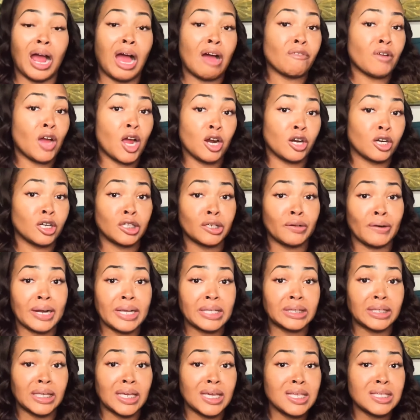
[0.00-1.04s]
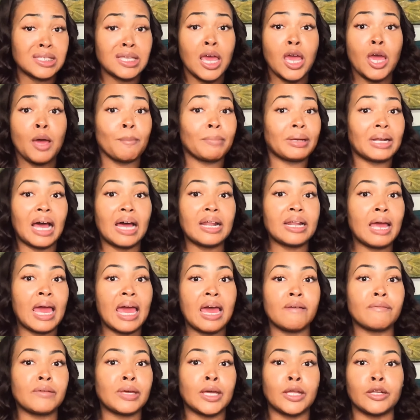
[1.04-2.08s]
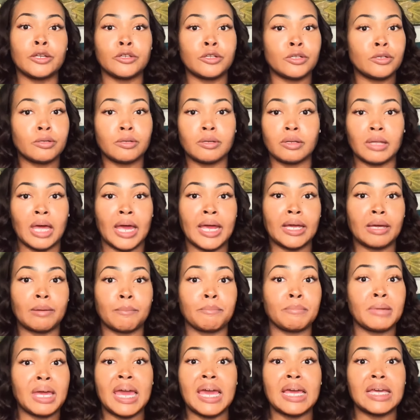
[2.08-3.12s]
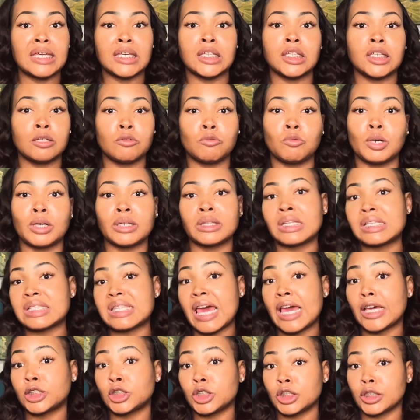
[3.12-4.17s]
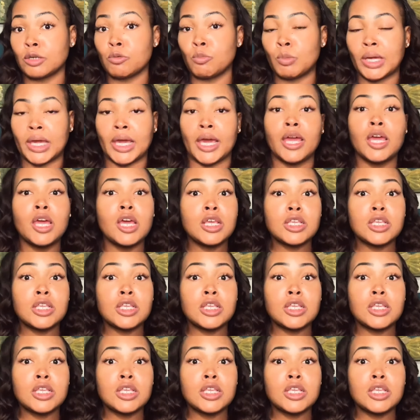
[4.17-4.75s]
I've heard great things, but I haven't met anyone that's actually went.